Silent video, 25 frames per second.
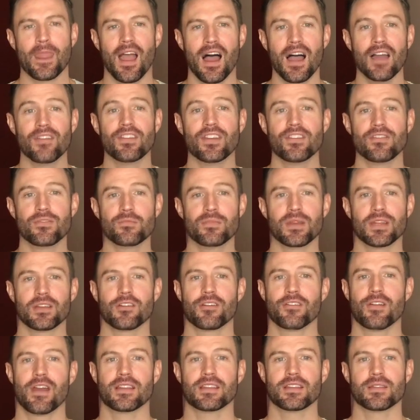I've even been
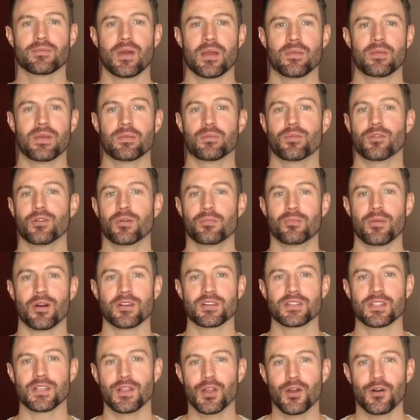corrected by people in
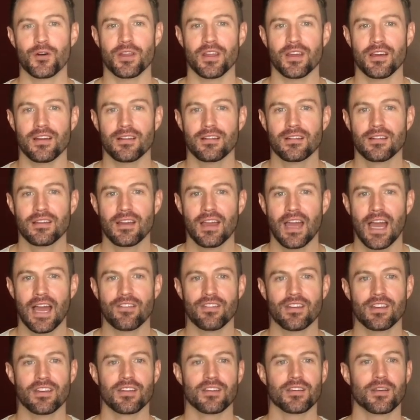Barcelona
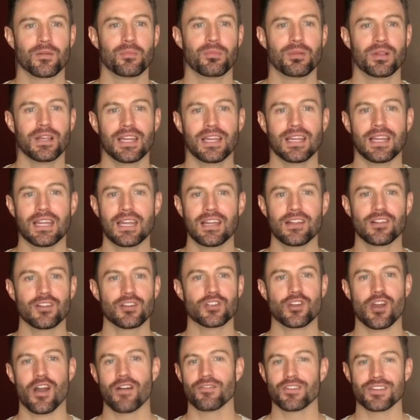having a complete
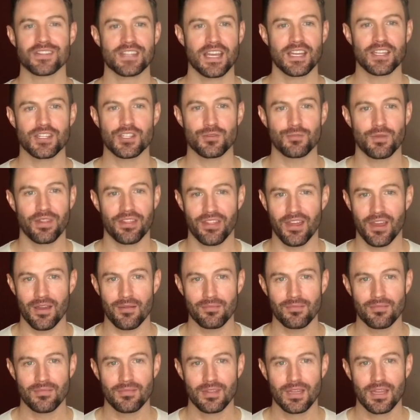English conversation with
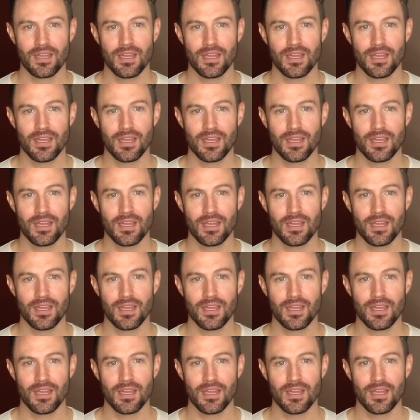them,